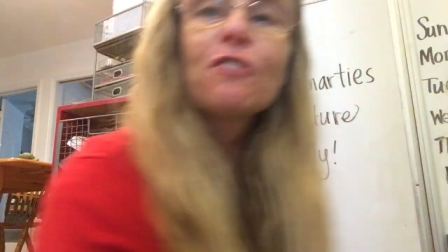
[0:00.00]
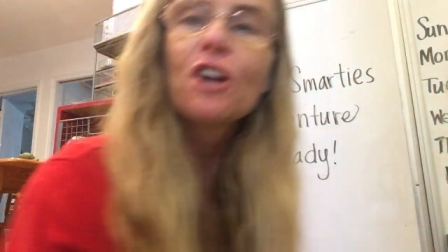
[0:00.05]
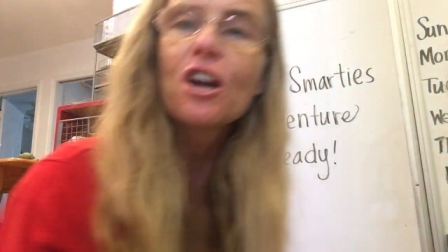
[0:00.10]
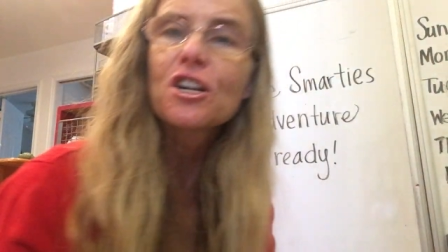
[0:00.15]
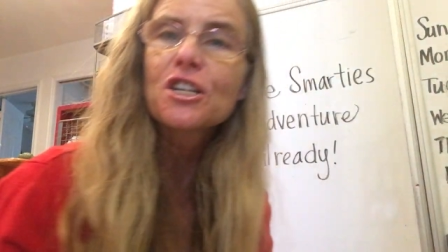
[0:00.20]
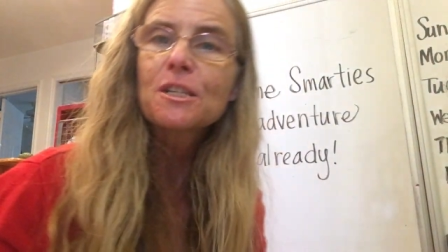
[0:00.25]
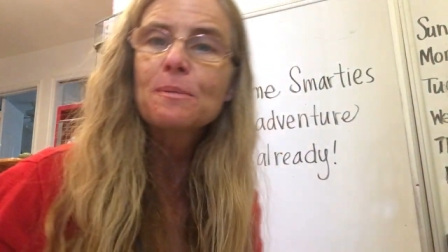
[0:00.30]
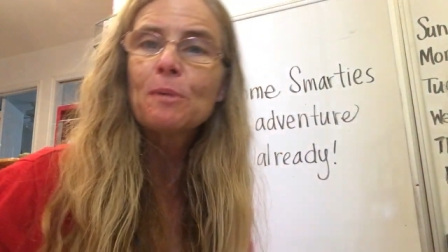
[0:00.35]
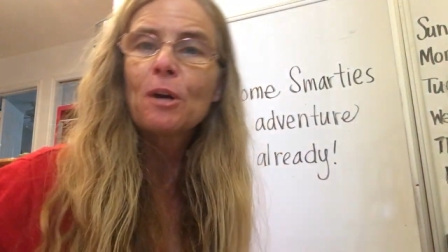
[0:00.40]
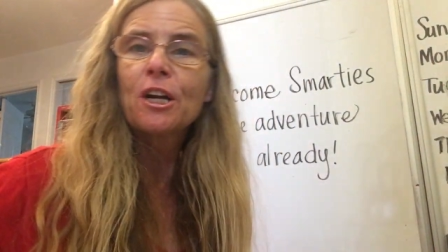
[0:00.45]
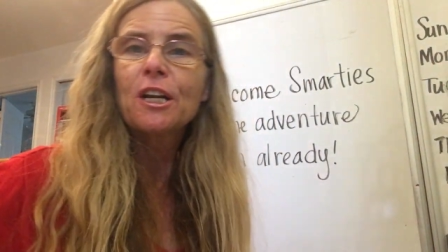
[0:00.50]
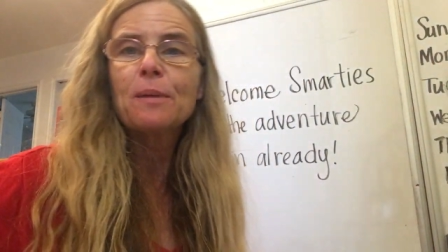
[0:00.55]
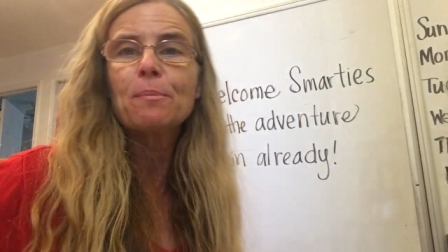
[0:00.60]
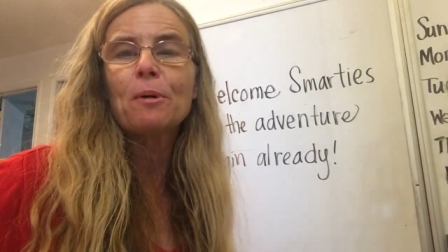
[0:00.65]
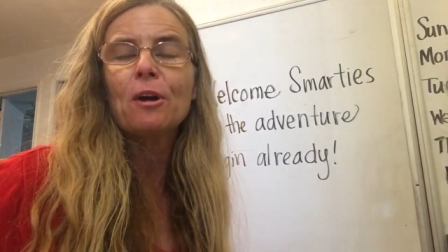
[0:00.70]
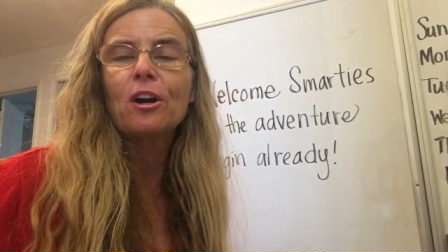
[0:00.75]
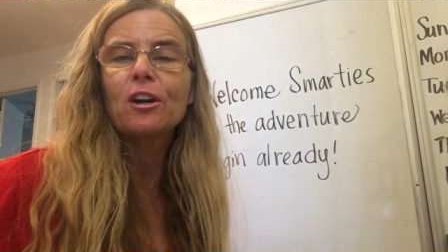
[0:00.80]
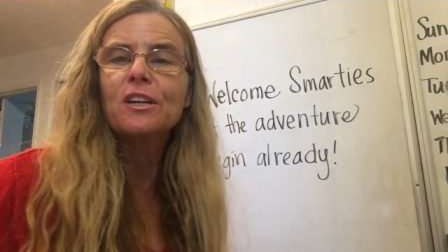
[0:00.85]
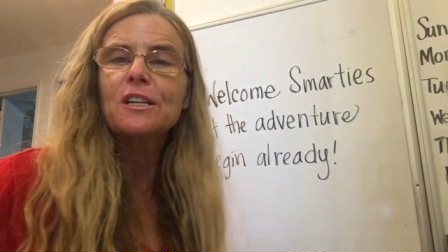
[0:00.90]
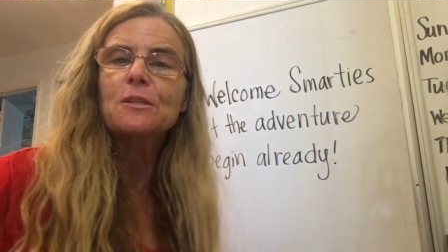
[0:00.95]
for our Smarty
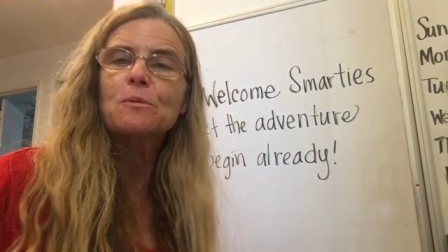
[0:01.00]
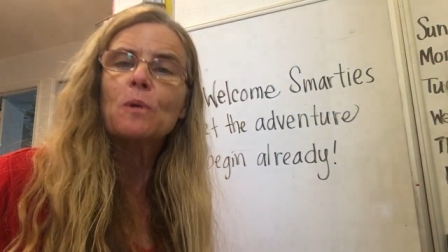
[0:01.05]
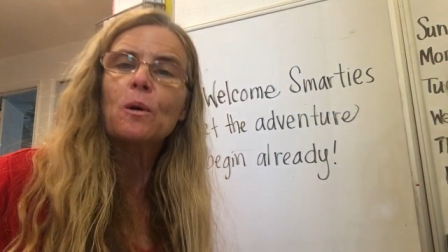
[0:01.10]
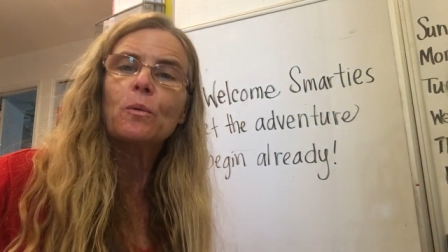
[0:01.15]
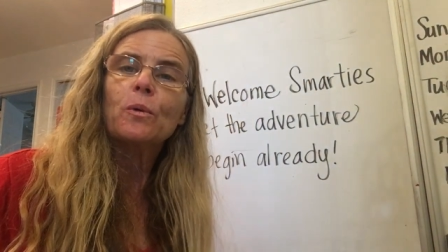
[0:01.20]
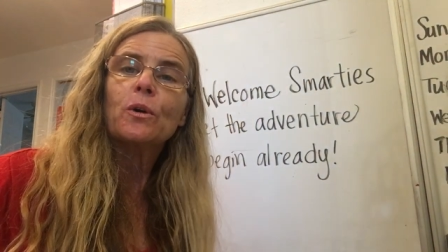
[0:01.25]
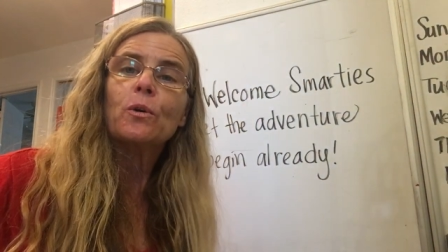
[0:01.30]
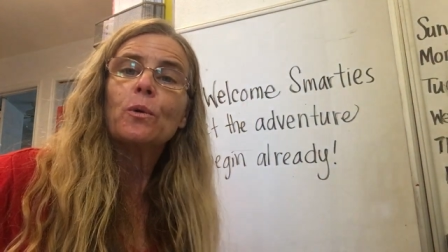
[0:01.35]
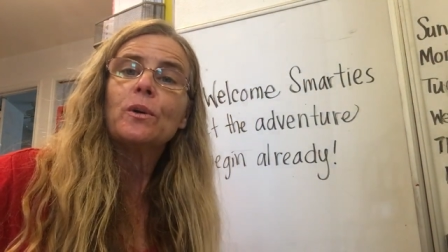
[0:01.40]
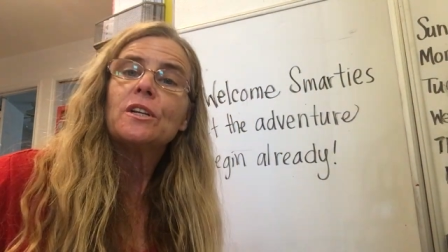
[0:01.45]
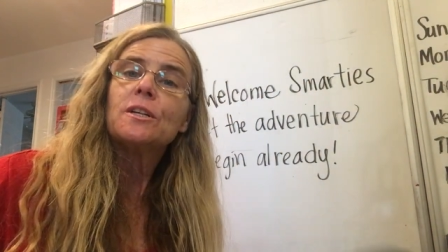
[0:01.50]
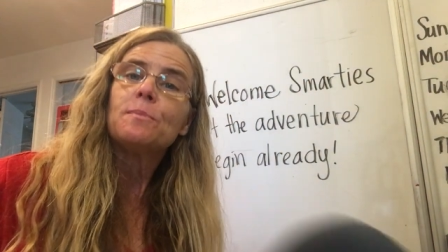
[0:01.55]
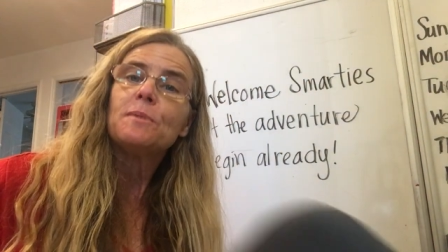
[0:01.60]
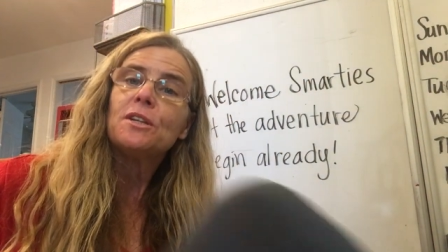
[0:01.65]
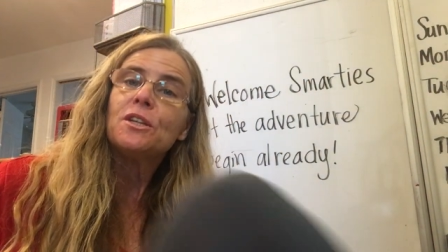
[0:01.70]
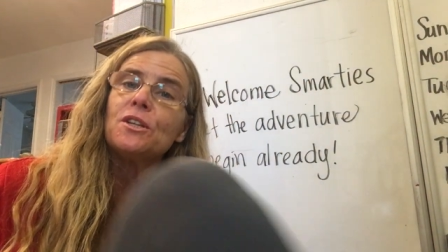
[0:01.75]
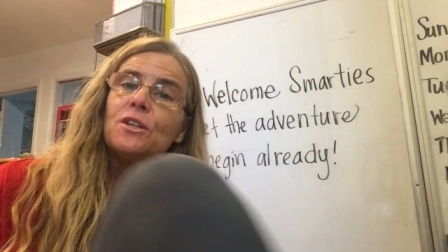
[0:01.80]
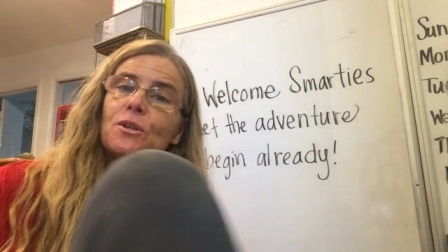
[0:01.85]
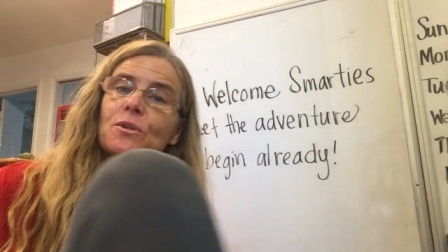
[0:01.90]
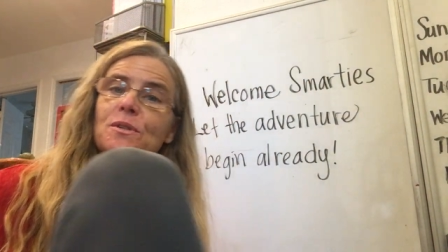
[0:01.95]
Parties, what we're going to
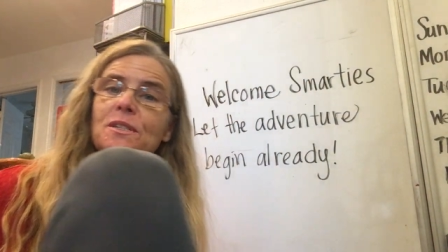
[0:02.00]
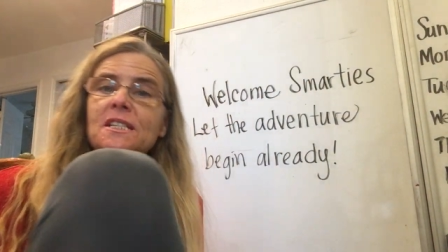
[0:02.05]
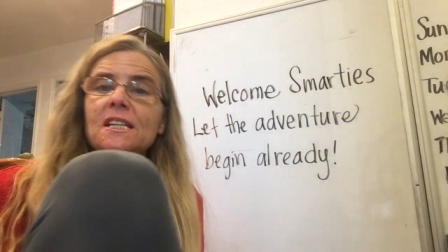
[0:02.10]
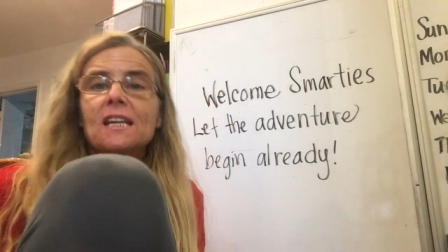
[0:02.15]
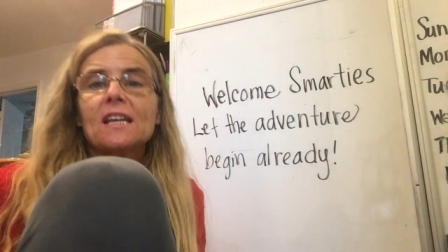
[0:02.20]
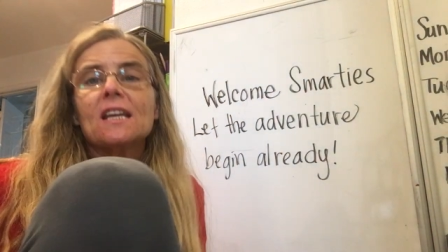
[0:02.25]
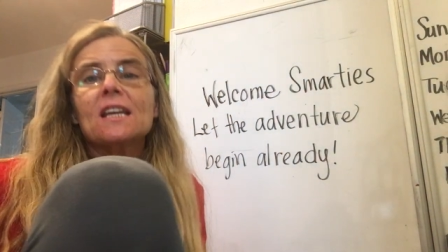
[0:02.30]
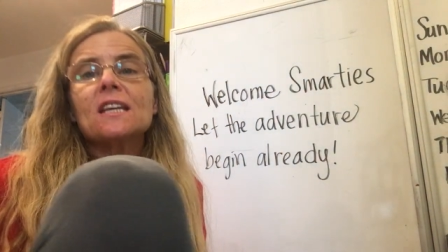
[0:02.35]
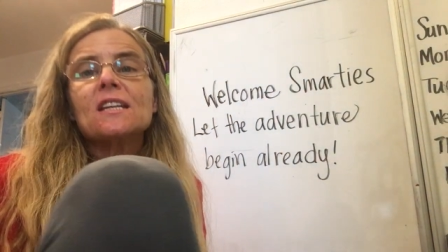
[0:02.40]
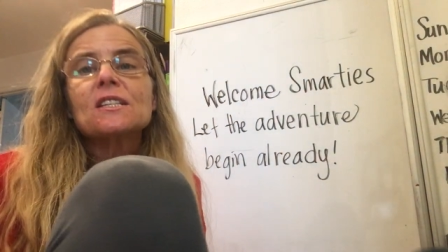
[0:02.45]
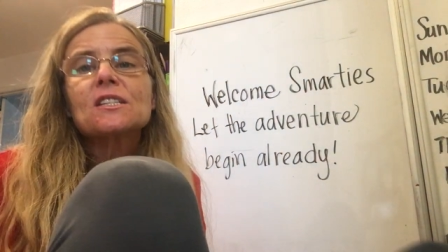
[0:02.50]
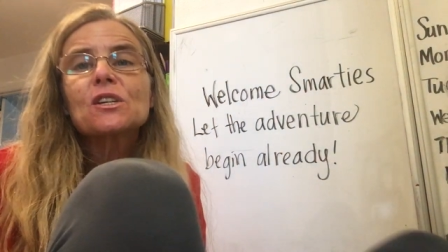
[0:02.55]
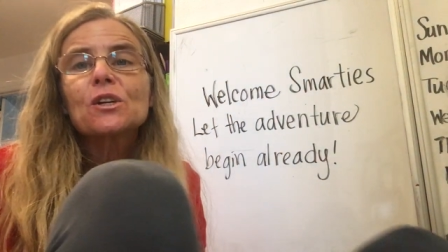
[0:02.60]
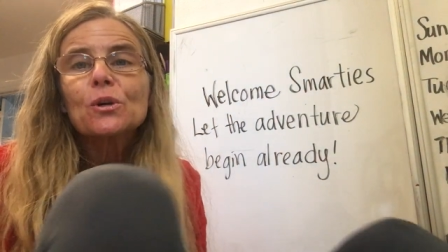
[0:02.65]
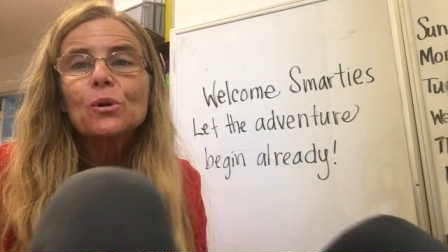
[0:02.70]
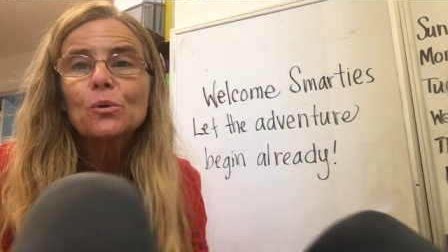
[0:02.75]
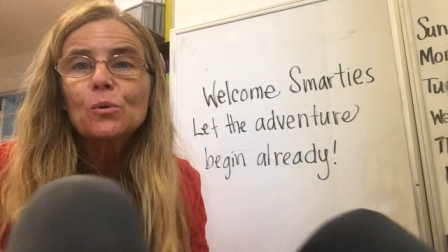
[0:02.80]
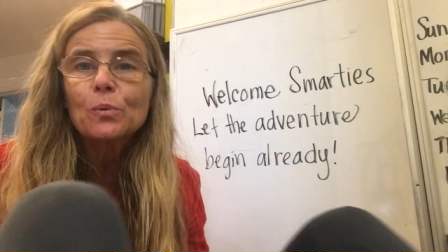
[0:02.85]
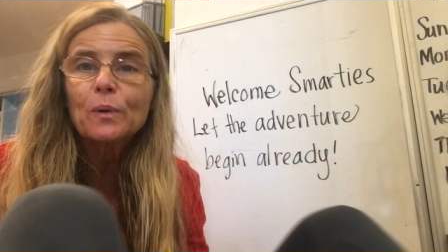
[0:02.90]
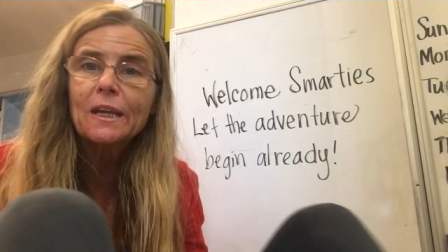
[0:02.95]
be using is
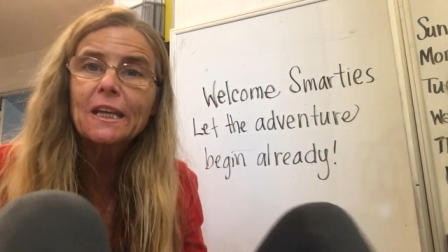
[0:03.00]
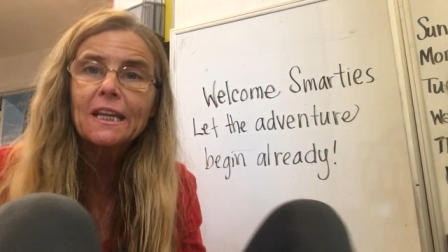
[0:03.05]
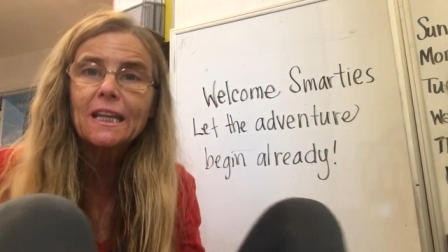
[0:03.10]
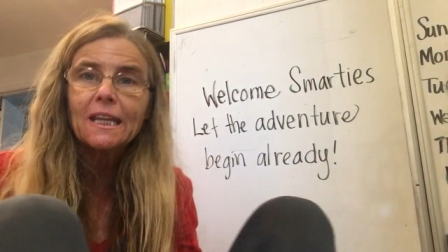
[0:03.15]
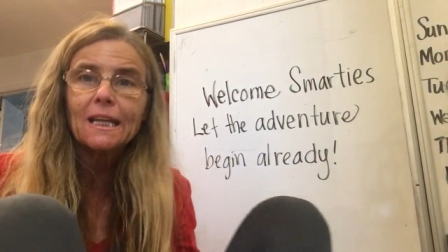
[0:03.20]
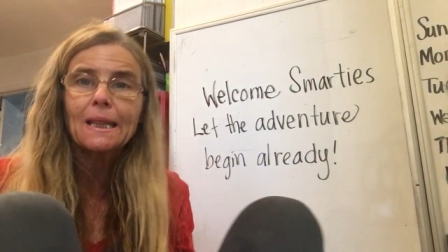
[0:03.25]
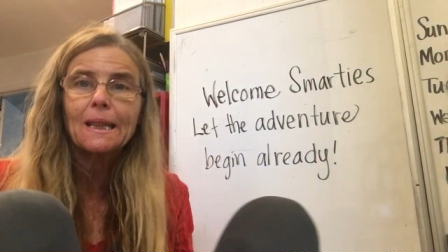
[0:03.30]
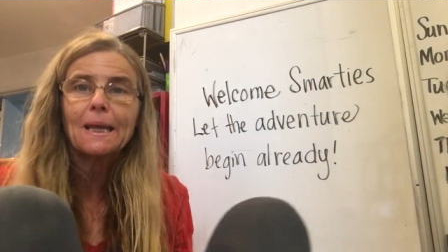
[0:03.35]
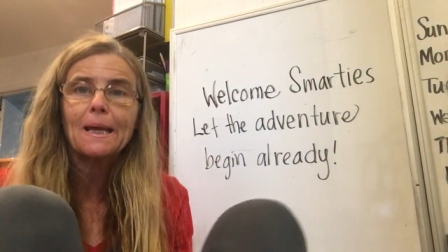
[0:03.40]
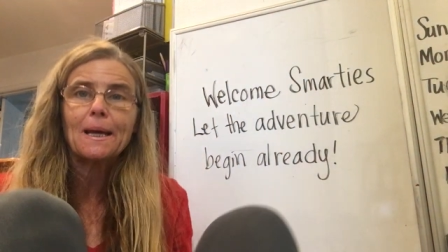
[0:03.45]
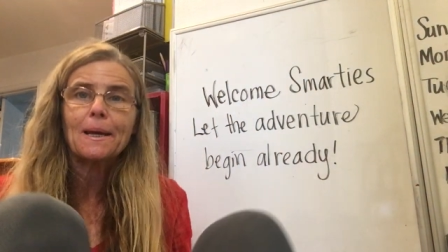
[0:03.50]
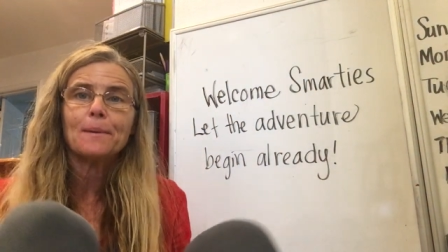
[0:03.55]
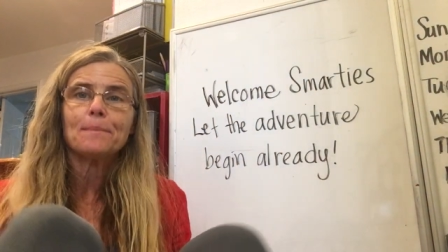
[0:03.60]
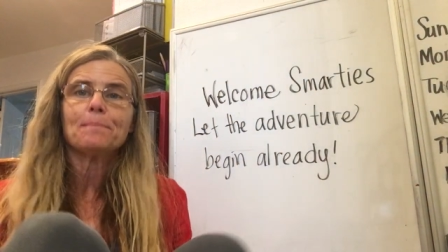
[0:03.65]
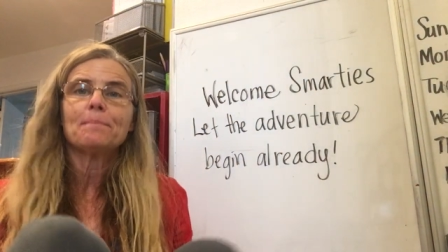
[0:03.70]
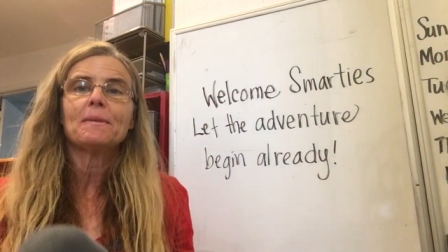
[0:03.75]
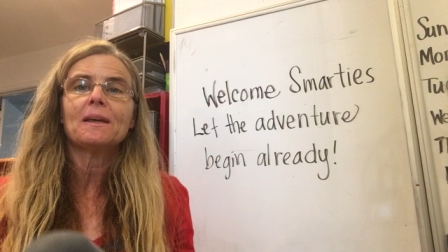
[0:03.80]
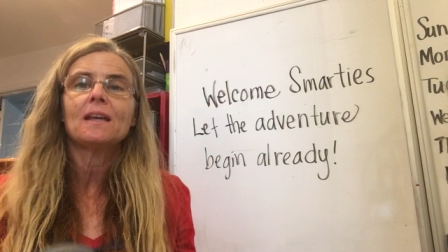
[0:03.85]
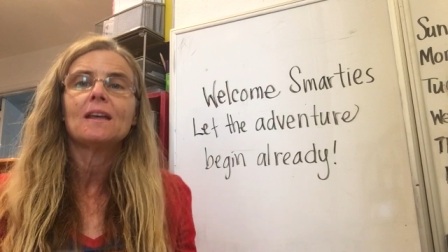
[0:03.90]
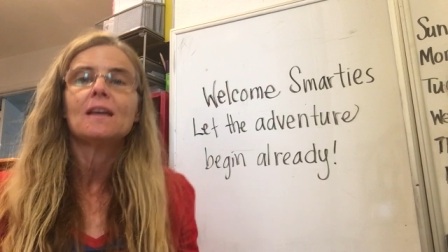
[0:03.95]

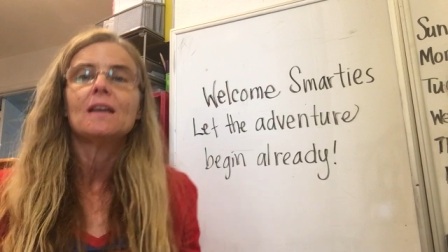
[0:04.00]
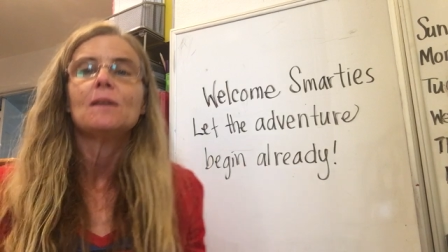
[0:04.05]
curriculum